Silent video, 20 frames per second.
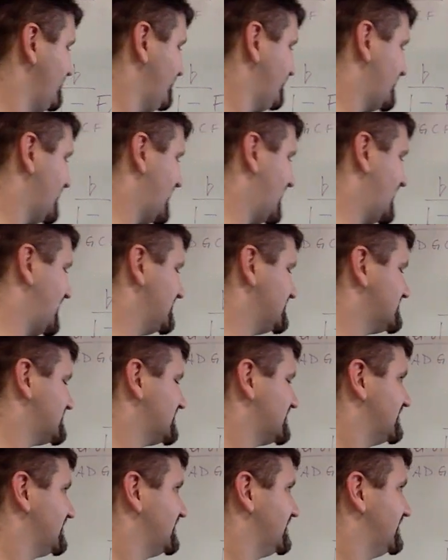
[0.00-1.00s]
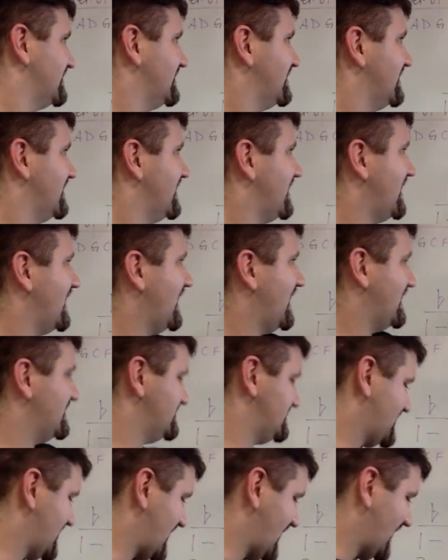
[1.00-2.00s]
flat,
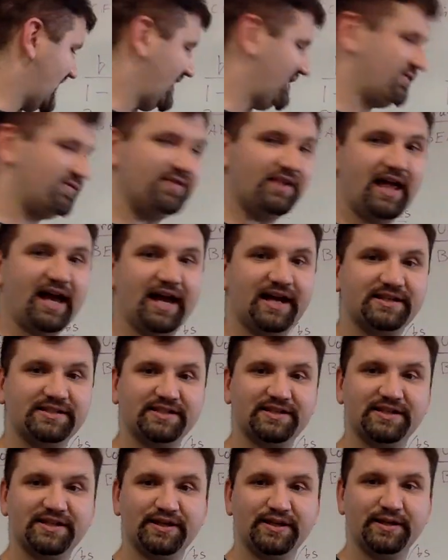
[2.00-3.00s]
and A flat.